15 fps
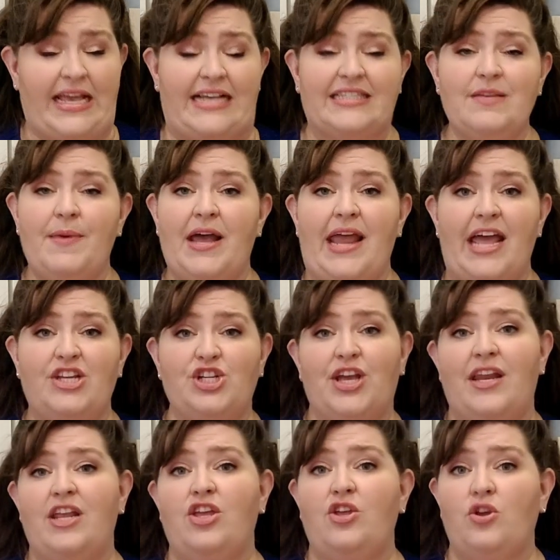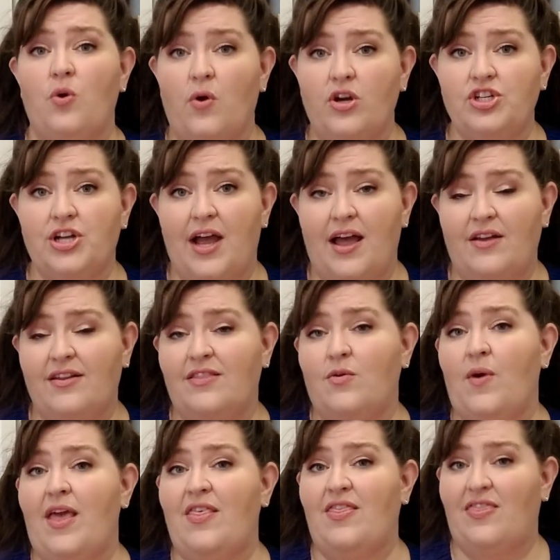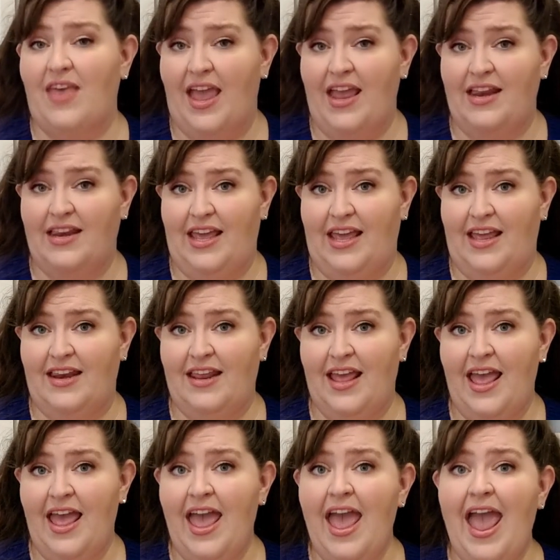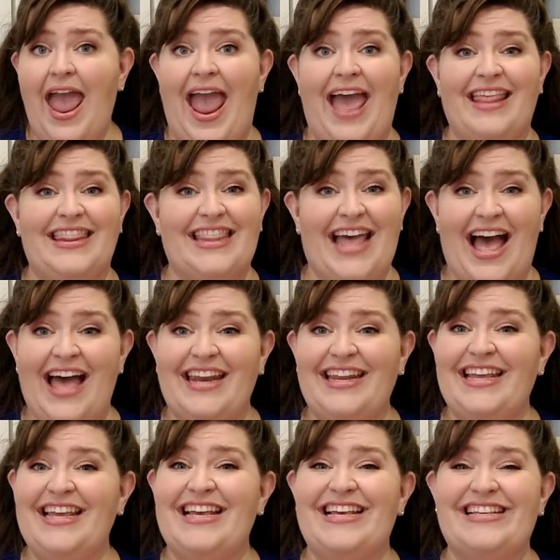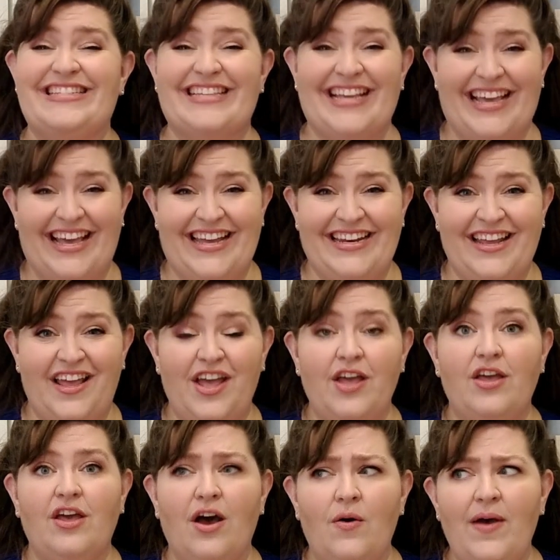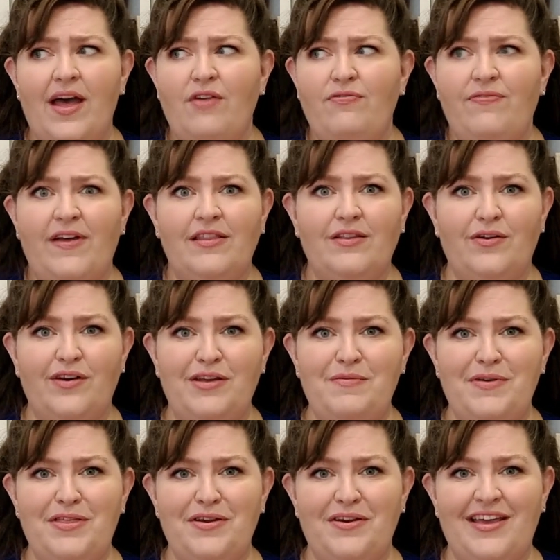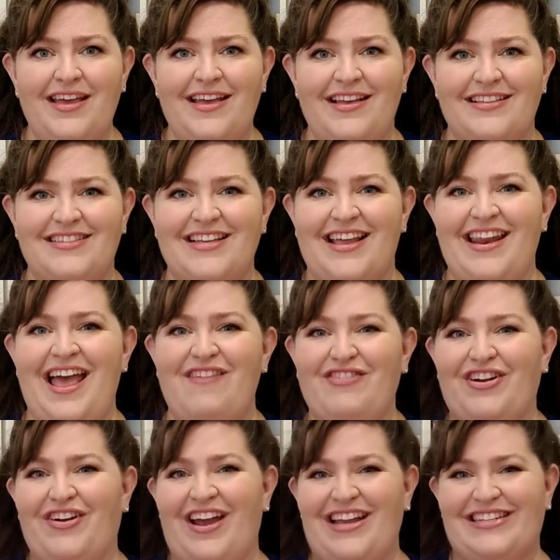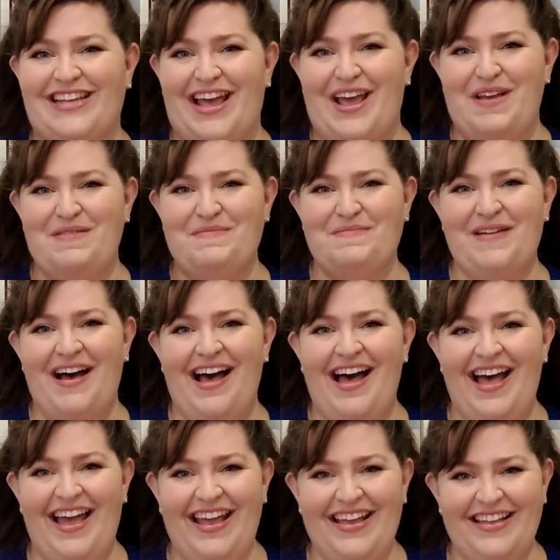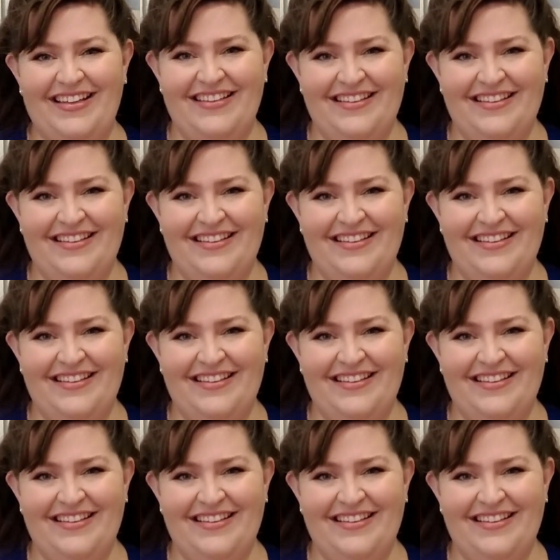It's about educating your child in the way they need. And that is it. Go have fun learning with your kids and have a great day. Bye.